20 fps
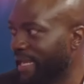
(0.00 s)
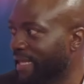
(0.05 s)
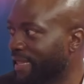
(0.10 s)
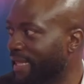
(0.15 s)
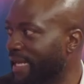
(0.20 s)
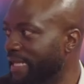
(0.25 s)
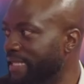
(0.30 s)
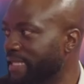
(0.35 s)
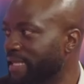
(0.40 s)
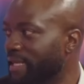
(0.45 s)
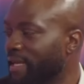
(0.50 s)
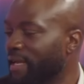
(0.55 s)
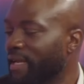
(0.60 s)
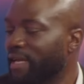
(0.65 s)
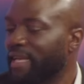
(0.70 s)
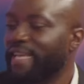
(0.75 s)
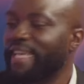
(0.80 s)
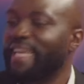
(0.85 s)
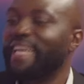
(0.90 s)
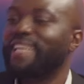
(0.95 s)
like that.
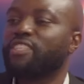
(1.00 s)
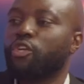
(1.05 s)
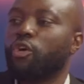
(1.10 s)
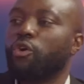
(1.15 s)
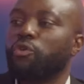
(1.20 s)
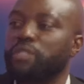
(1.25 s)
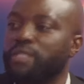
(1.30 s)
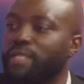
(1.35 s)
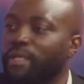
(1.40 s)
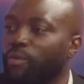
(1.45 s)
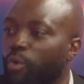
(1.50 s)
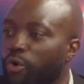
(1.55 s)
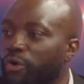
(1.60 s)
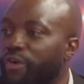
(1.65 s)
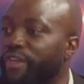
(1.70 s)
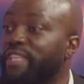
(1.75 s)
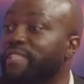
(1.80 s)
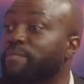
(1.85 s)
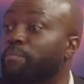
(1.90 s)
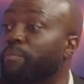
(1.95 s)
He has coached the
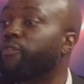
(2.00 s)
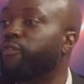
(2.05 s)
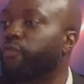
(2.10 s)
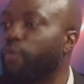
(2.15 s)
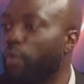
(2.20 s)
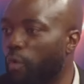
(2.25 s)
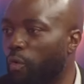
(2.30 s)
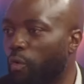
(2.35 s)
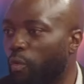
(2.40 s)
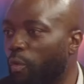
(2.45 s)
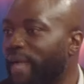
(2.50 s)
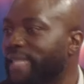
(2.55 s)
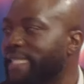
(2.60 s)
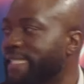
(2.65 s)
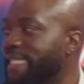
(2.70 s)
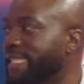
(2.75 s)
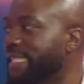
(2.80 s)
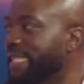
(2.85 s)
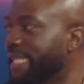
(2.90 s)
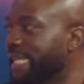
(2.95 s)
Warriors before. What
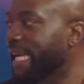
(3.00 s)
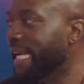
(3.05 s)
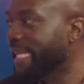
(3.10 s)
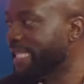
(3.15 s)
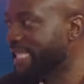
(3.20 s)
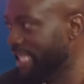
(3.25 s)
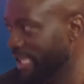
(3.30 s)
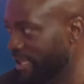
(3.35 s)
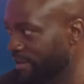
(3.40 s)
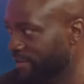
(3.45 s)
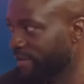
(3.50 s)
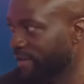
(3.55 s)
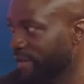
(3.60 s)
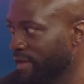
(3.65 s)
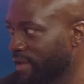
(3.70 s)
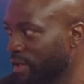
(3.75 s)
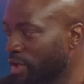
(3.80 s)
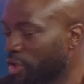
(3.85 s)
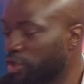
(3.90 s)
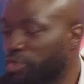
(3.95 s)
did he achieve?
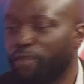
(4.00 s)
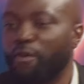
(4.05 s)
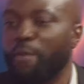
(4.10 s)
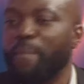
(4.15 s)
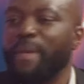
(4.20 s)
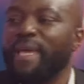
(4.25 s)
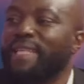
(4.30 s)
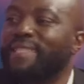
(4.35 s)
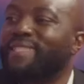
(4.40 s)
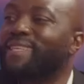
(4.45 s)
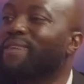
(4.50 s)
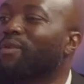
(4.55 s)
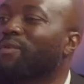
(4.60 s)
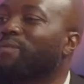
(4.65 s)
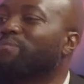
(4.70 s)
So for me, it's a